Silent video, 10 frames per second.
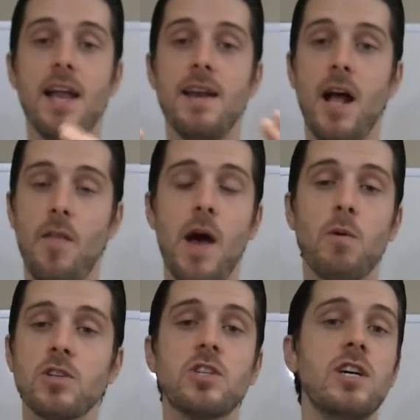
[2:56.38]
Now that
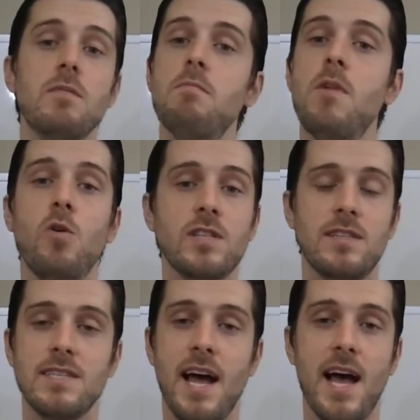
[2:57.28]
works good most
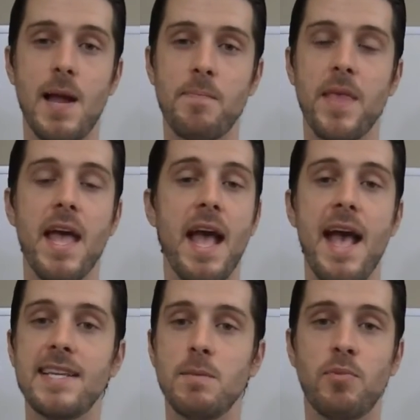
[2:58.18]
of the time.
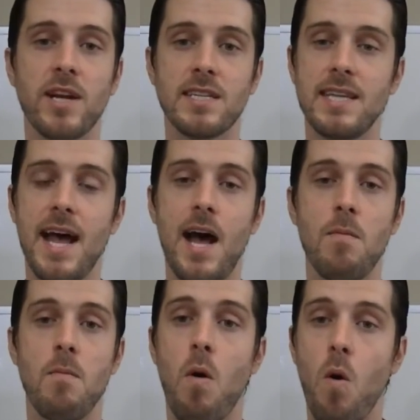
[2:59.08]
As it breaks
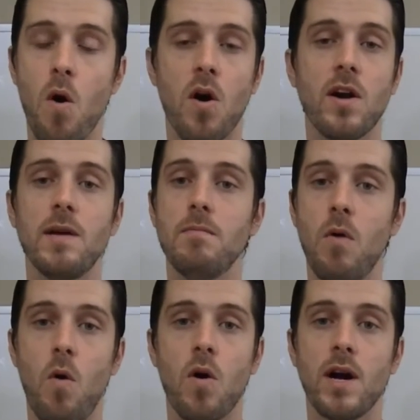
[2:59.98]
down more and
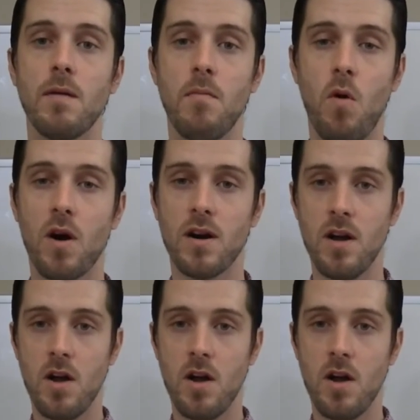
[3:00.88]
more and more,